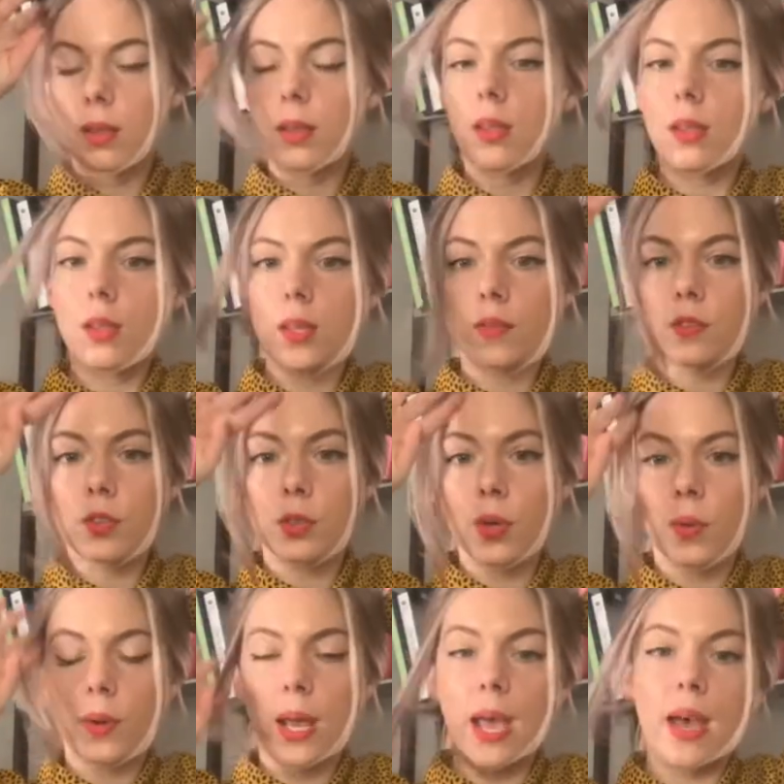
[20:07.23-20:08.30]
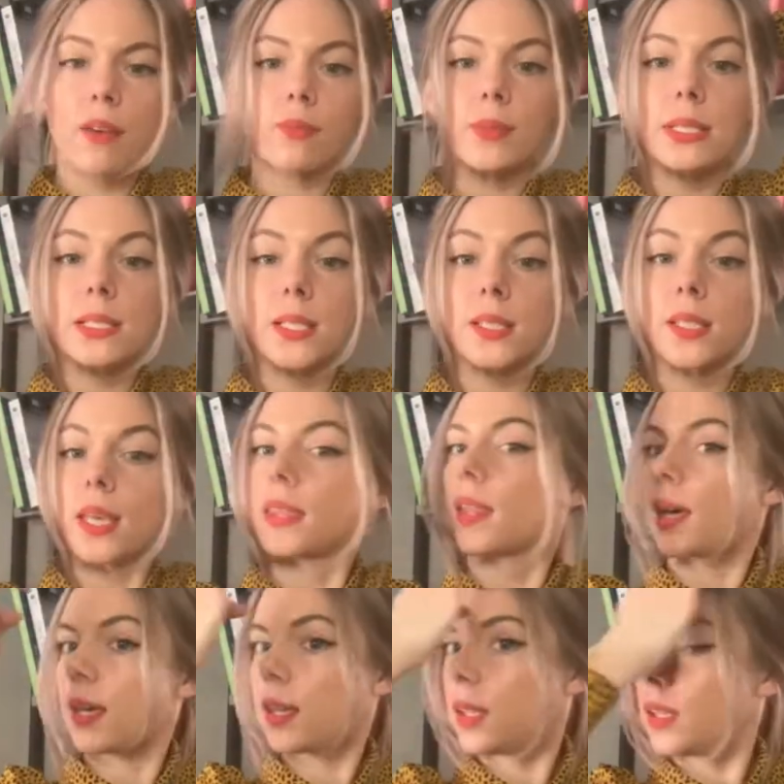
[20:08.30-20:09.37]
If you don't have pieces like
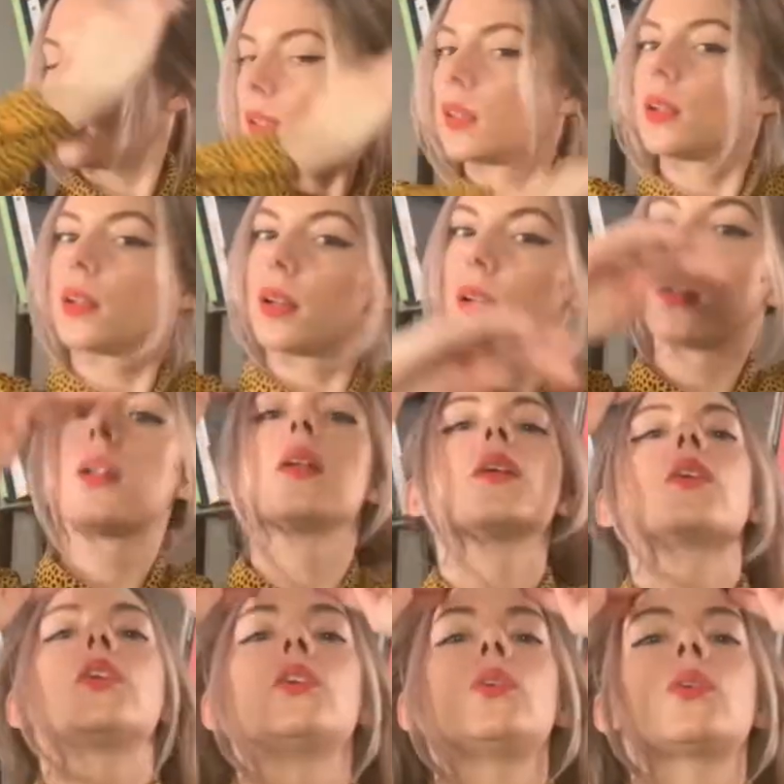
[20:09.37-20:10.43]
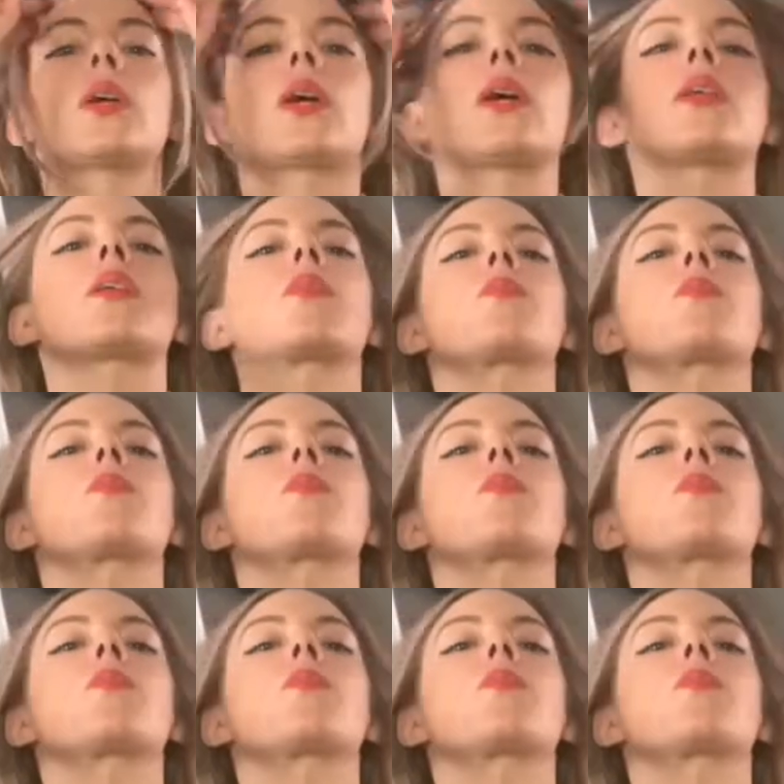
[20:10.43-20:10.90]
that, you can,